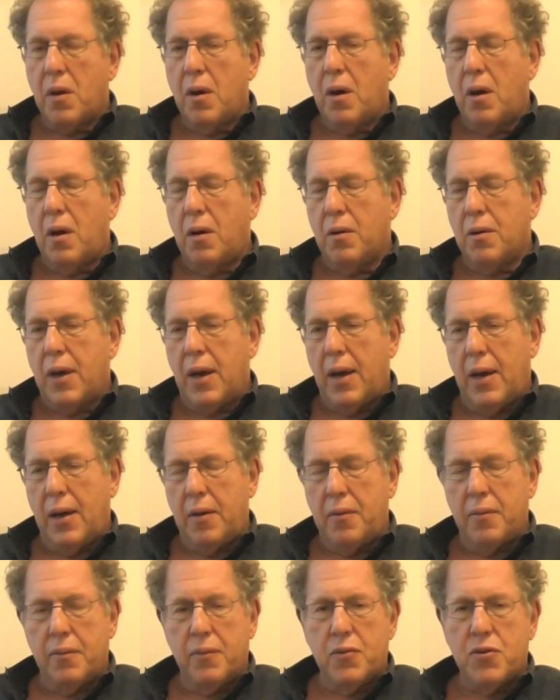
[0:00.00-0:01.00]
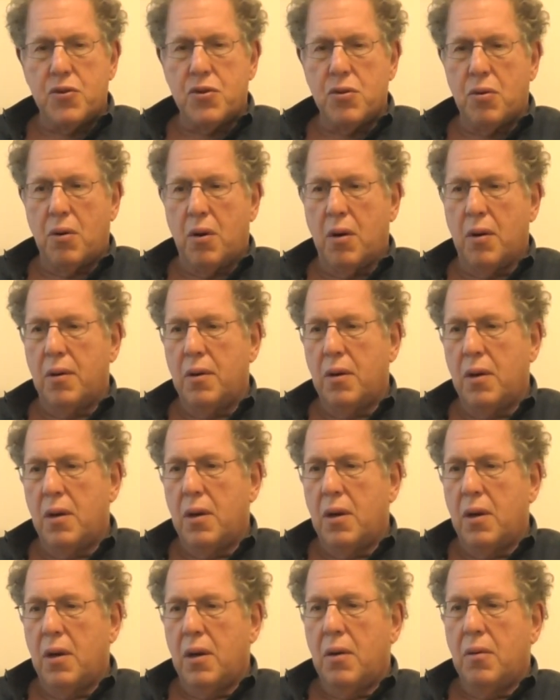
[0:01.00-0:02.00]
Okay, sure.
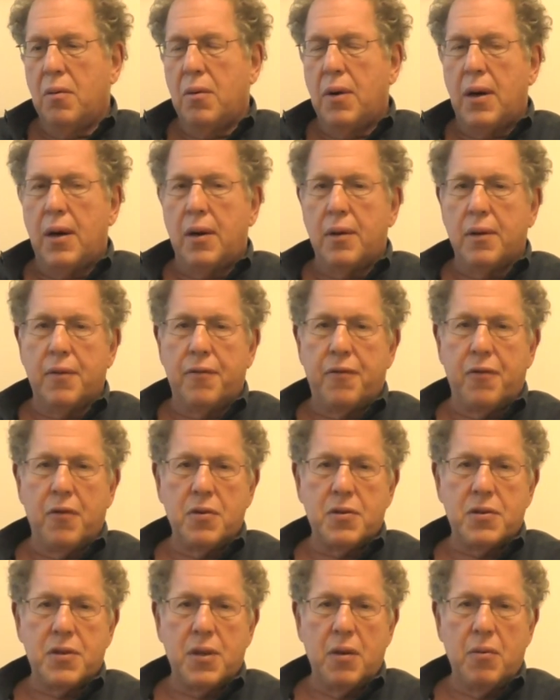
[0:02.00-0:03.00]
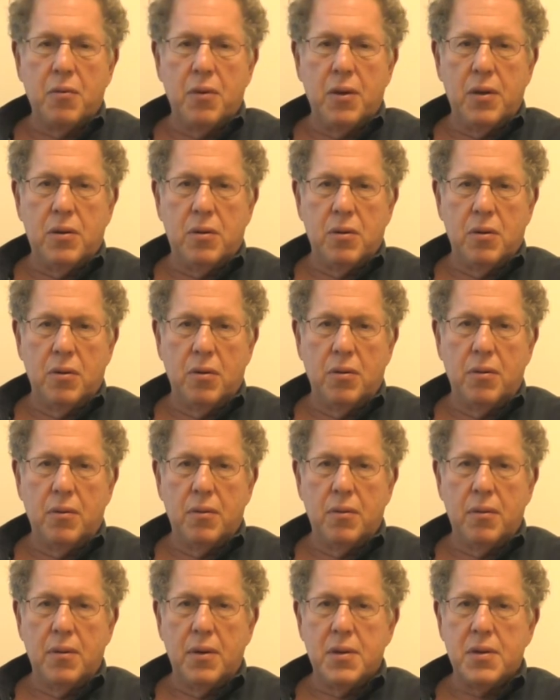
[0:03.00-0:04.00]
Well, the first thing we do
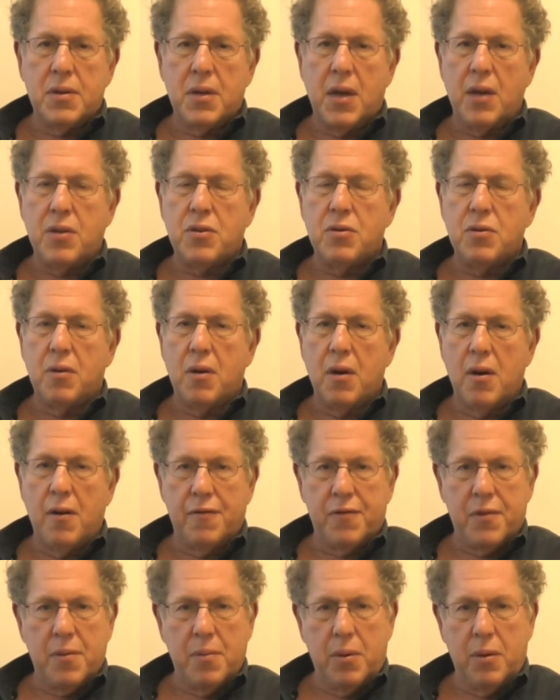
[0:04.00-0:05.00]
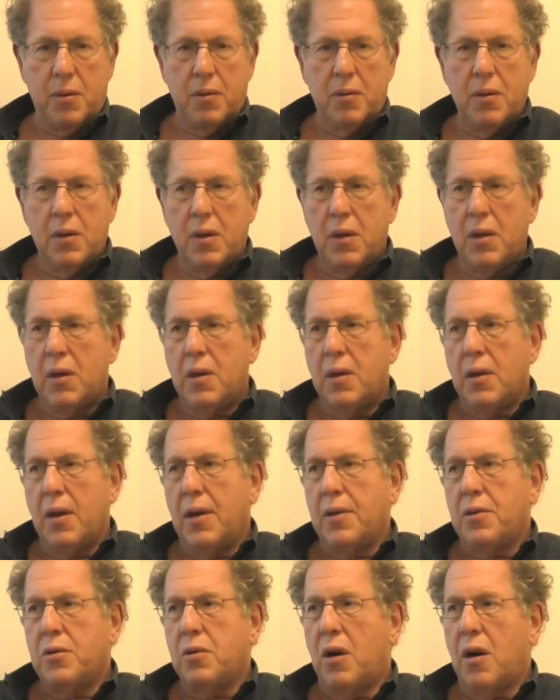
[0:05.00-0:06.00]
is get you comfortable
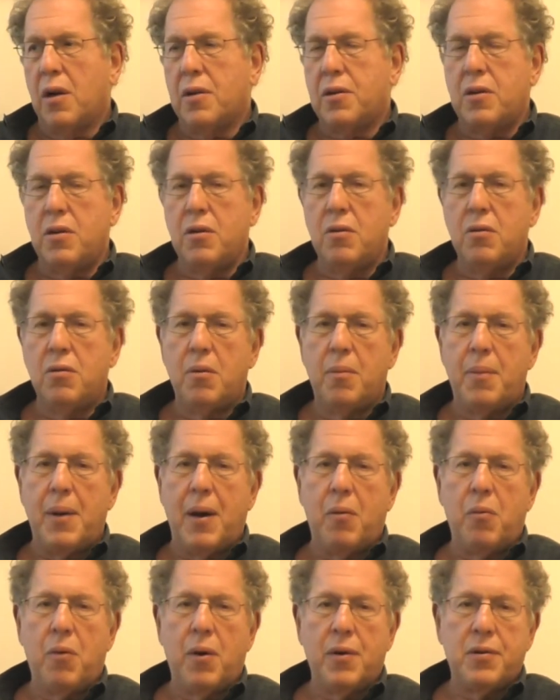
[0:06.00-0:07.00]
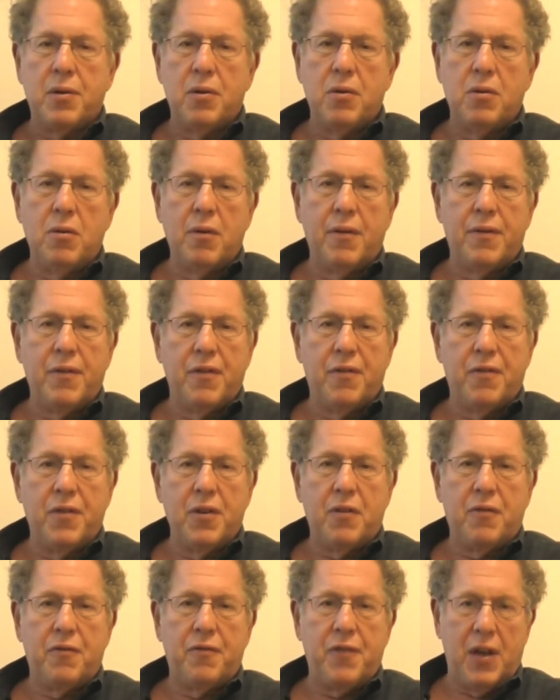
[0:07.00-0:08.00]
and talk to you about what to do if you feel
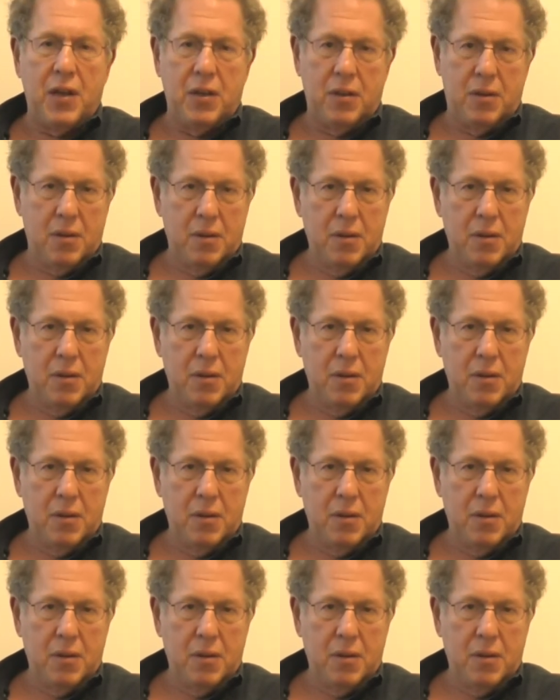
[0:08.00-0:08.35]
faint.